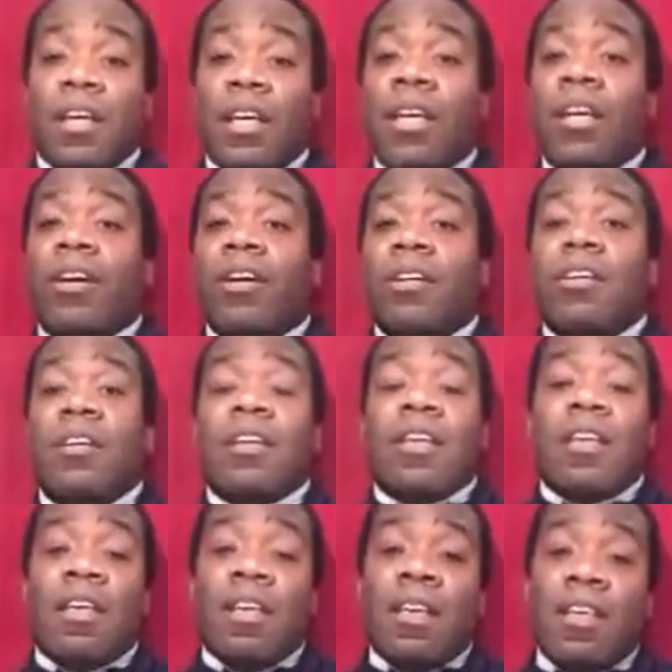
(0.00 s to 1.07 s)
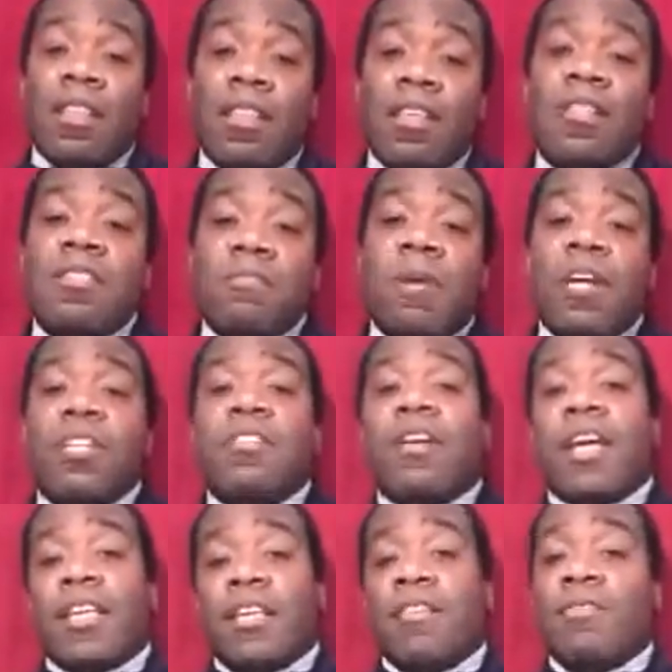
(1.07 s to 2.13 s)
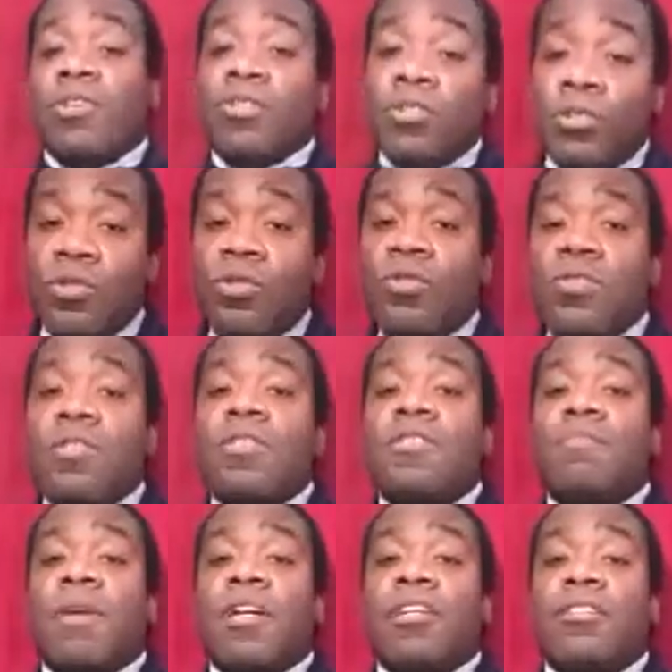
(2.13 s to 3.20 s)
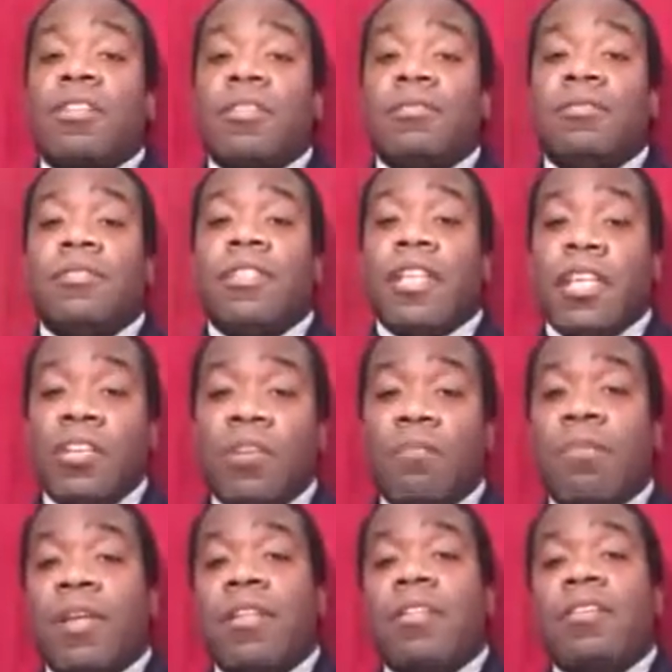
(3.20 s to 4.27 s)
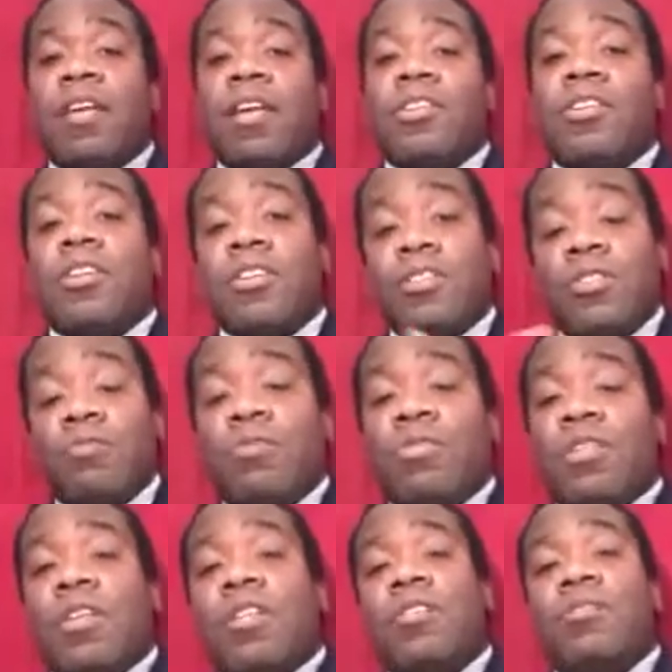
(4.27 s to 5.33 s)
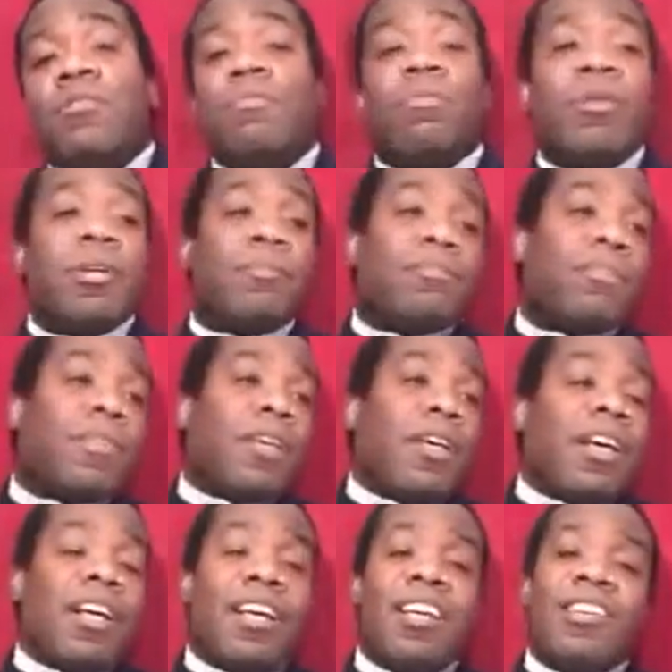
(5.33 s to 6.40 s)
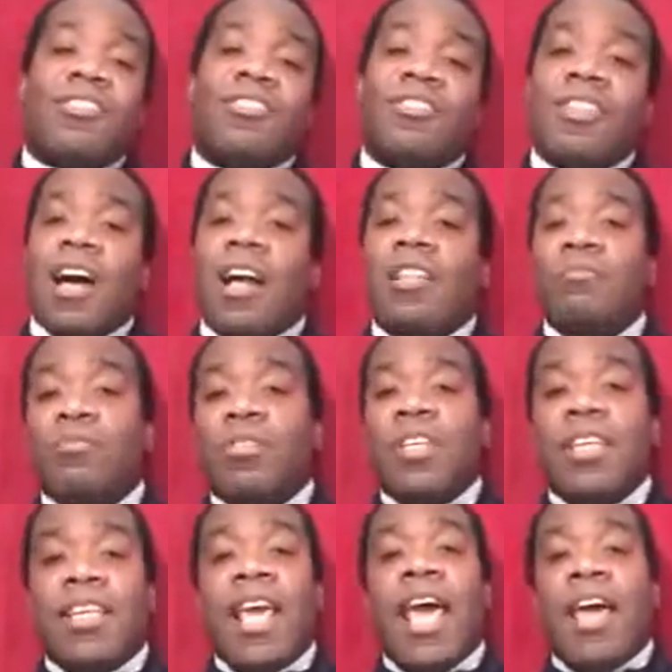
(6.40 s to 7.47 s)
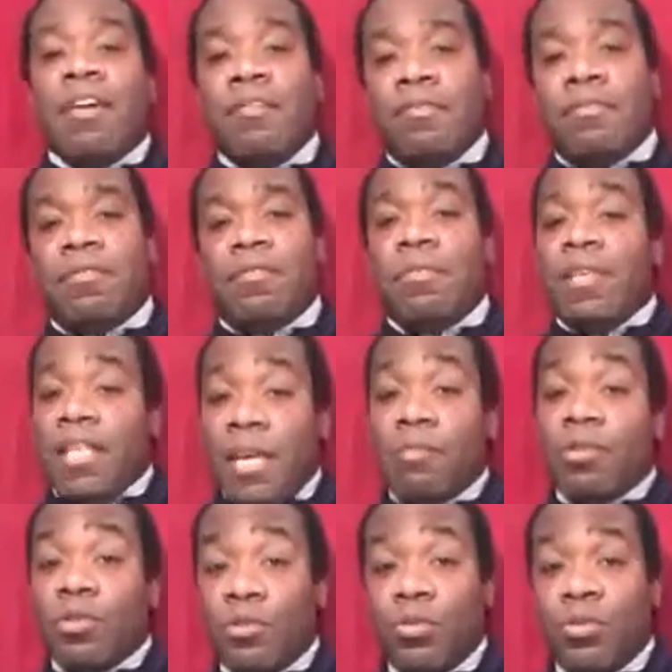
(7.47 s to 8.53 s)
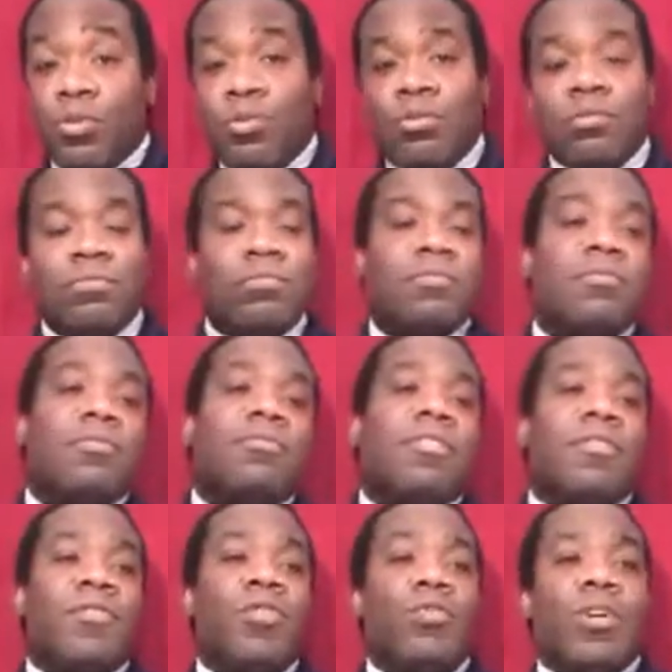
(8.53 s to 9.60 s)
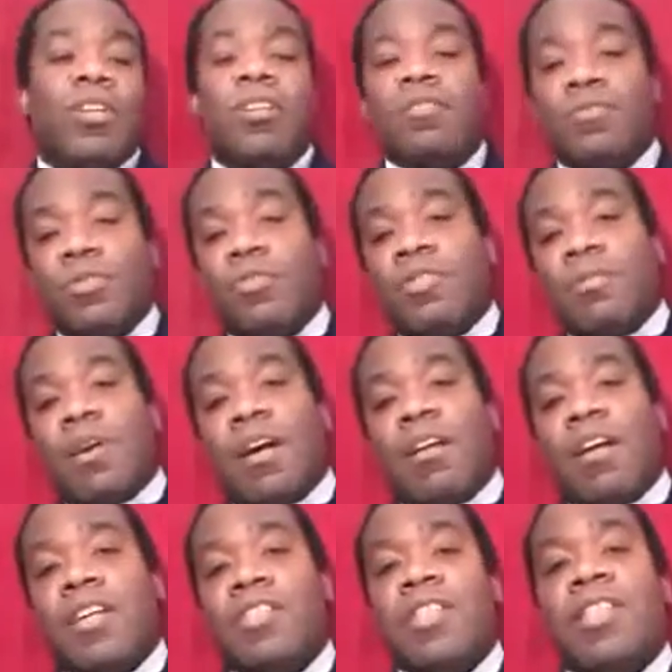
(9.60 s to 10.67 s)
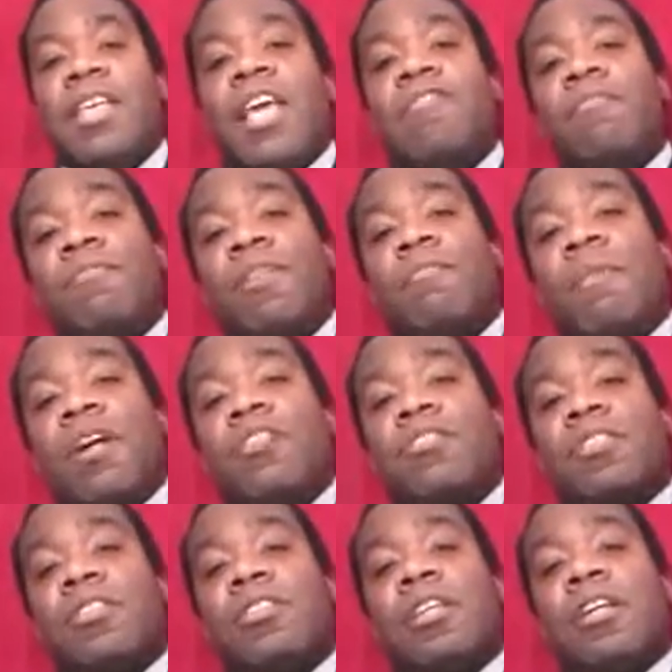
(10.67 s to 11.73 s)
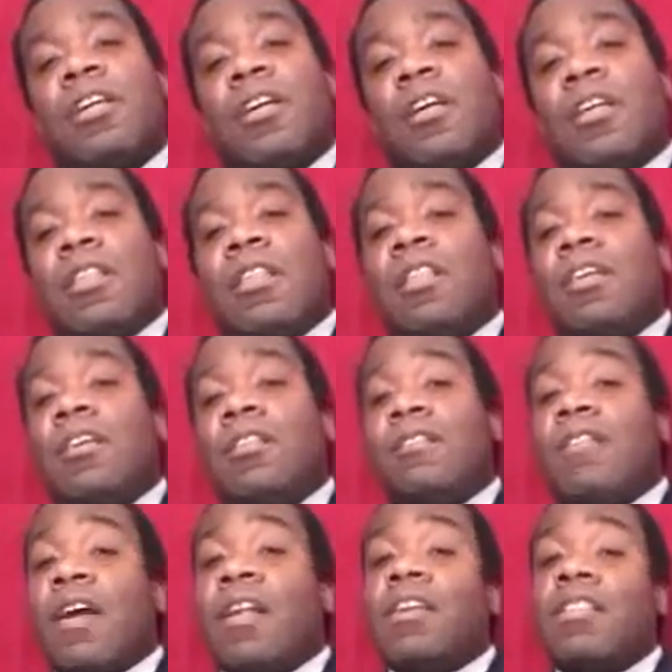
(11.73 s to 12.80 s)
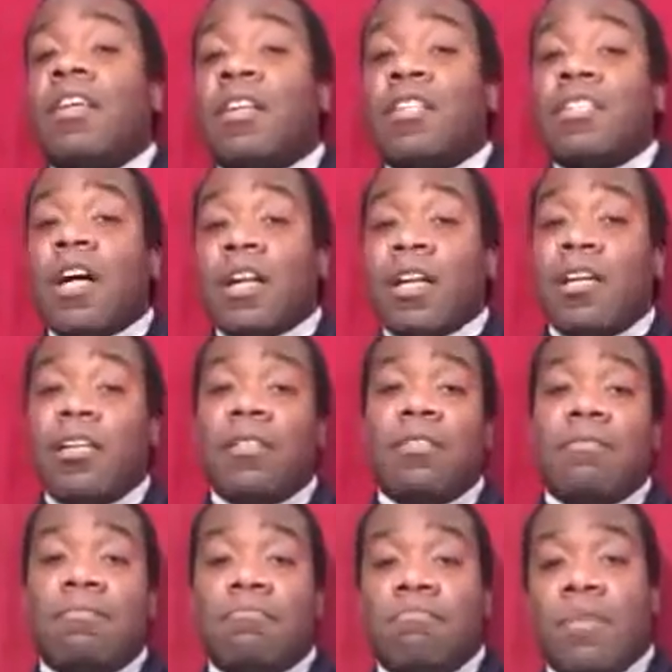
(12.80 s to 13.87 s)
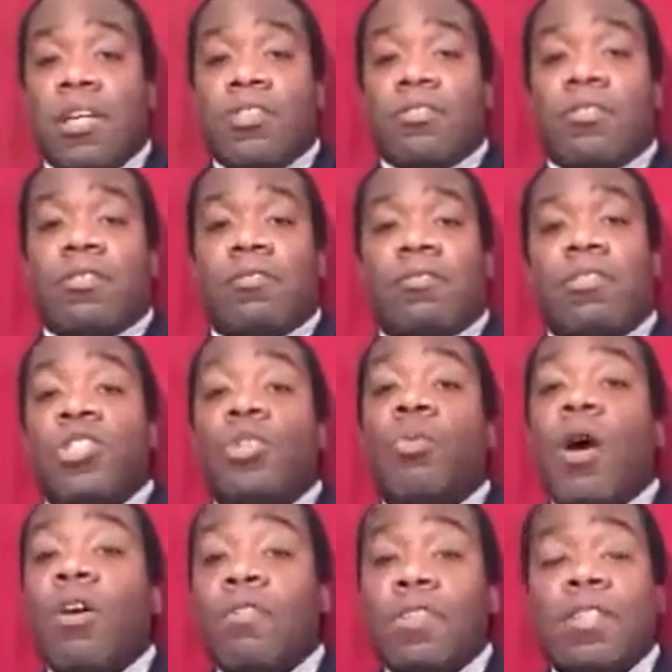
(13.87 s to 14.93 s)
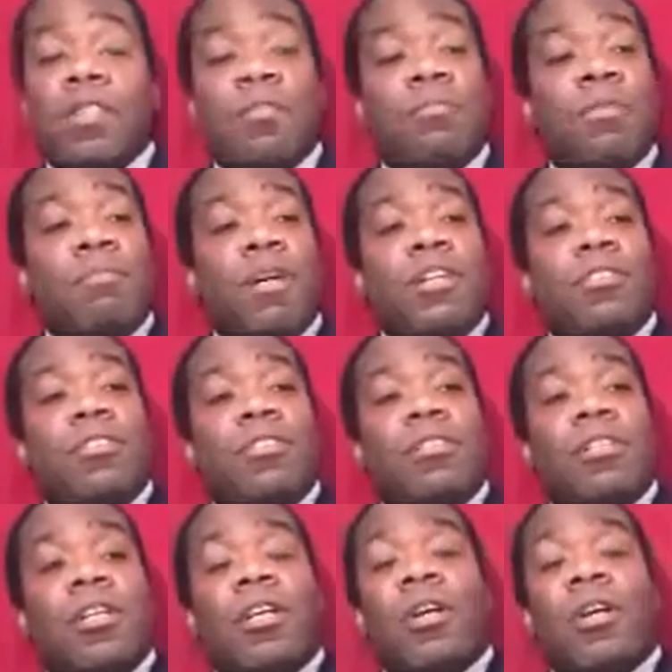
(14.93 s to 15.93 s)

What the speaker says: here, this mantra I give you, you use this mantra in your meditation and you will see the Supreme. So Narada Muni he became the guru, if you will, of Dhruva Maharaj, and he gave him the mantra, the Dvadasakshari mantra, the 12-syllable mantra,